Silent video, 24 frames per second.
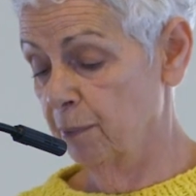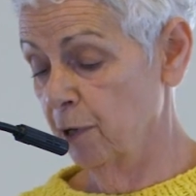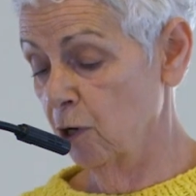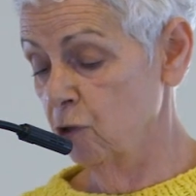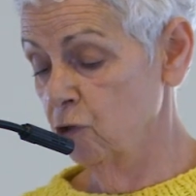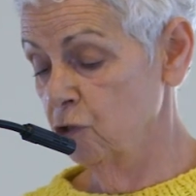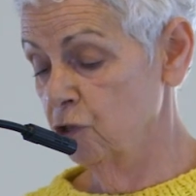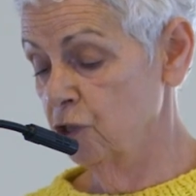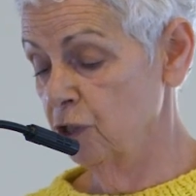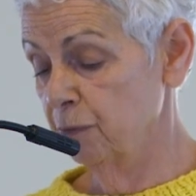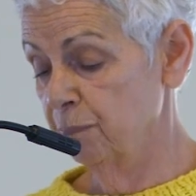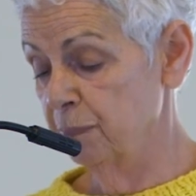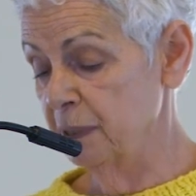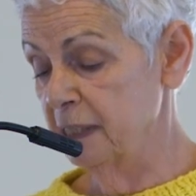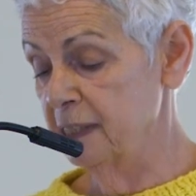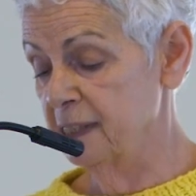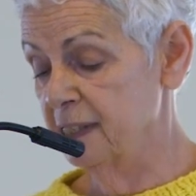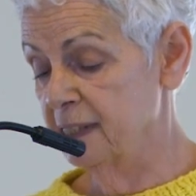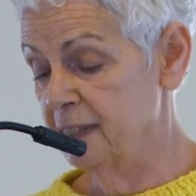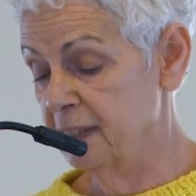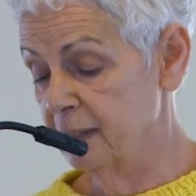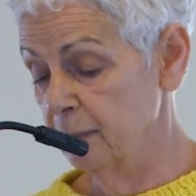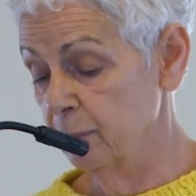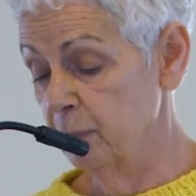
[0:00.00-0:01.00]
approach had been
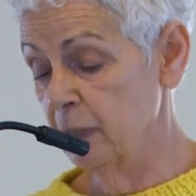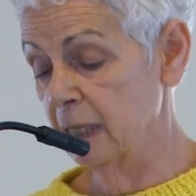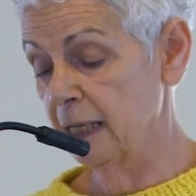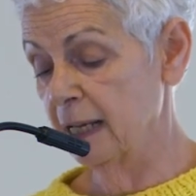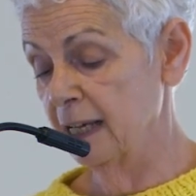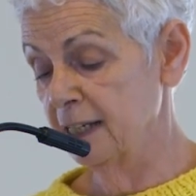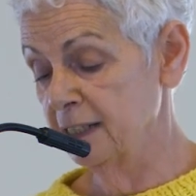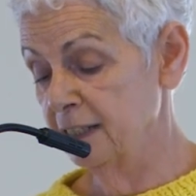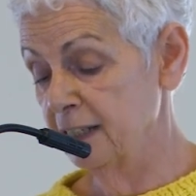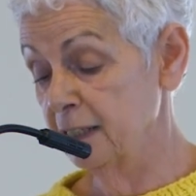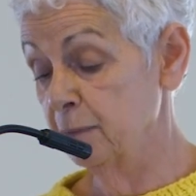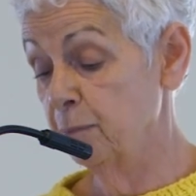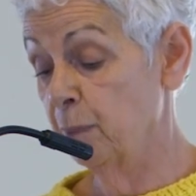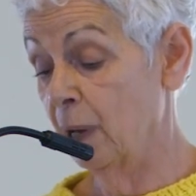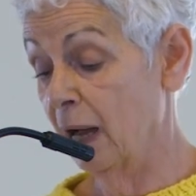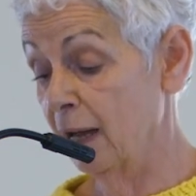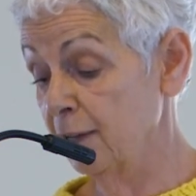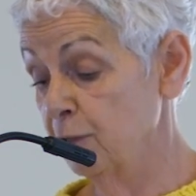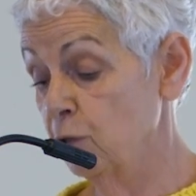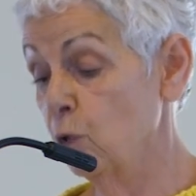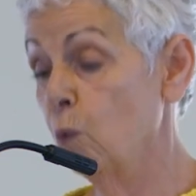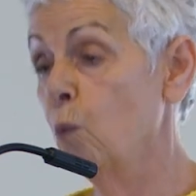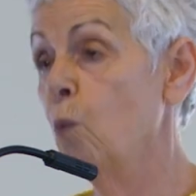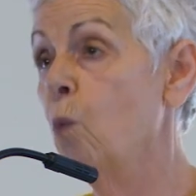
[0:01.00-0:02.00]
stimulated
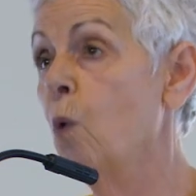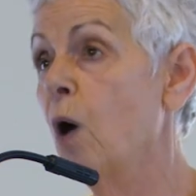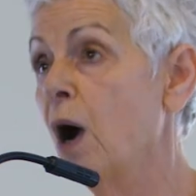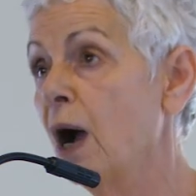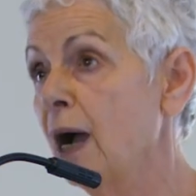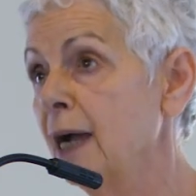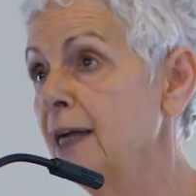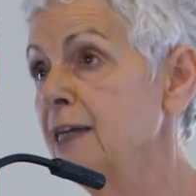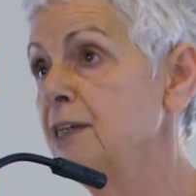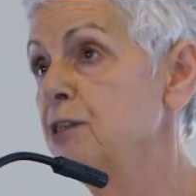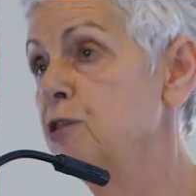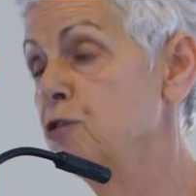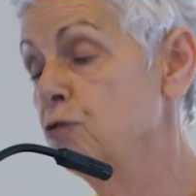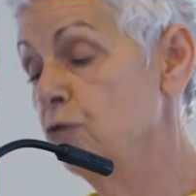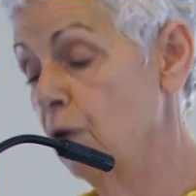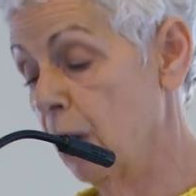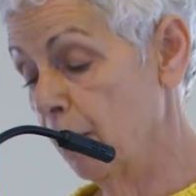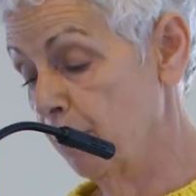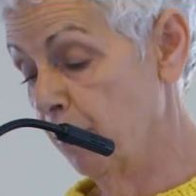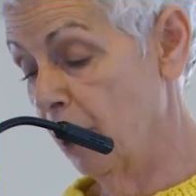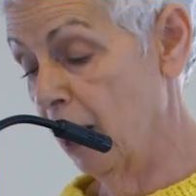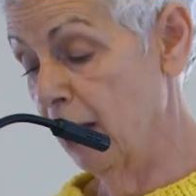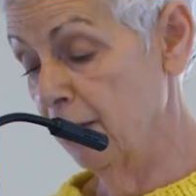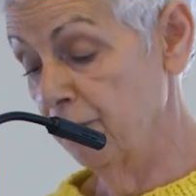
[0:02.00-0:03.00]
by the wise
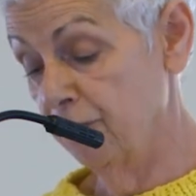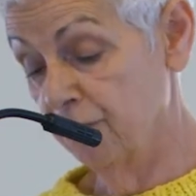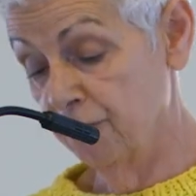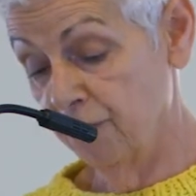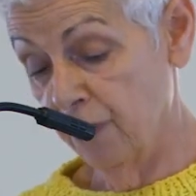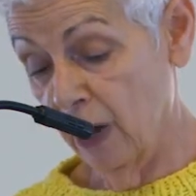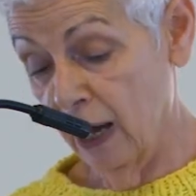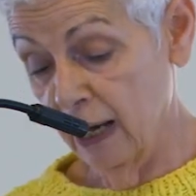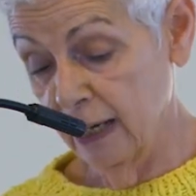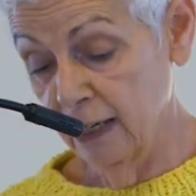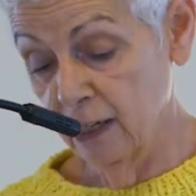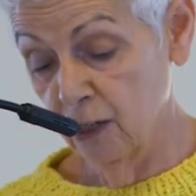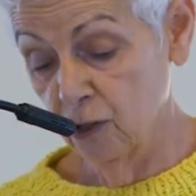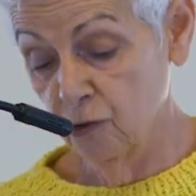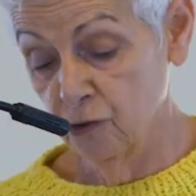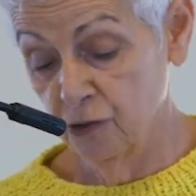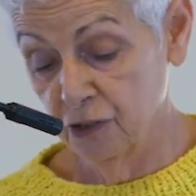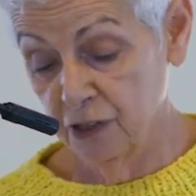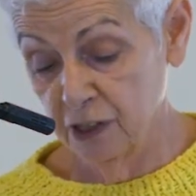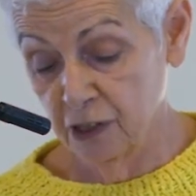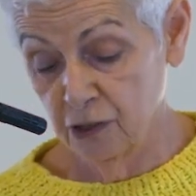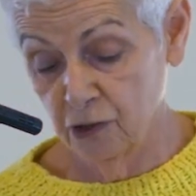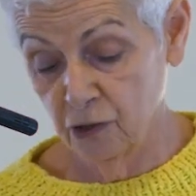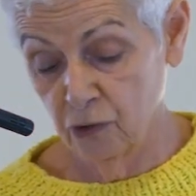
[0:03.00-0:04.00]
Rabbi
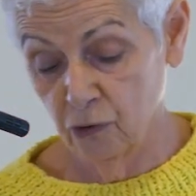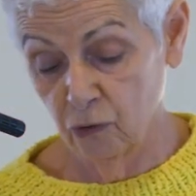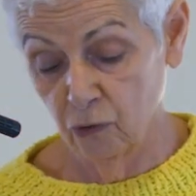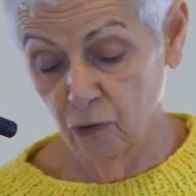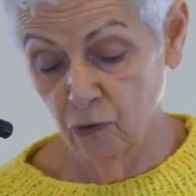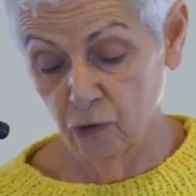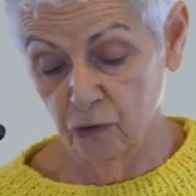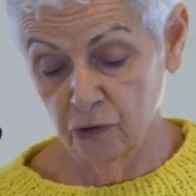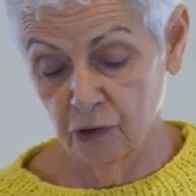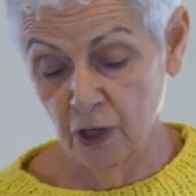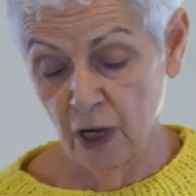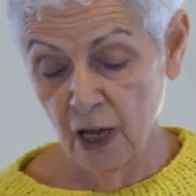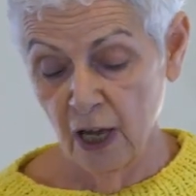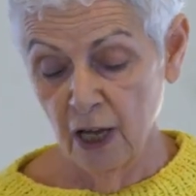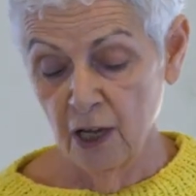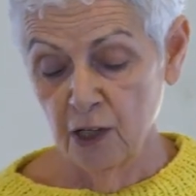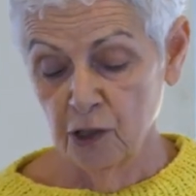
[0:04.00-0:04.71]
Philo's discourse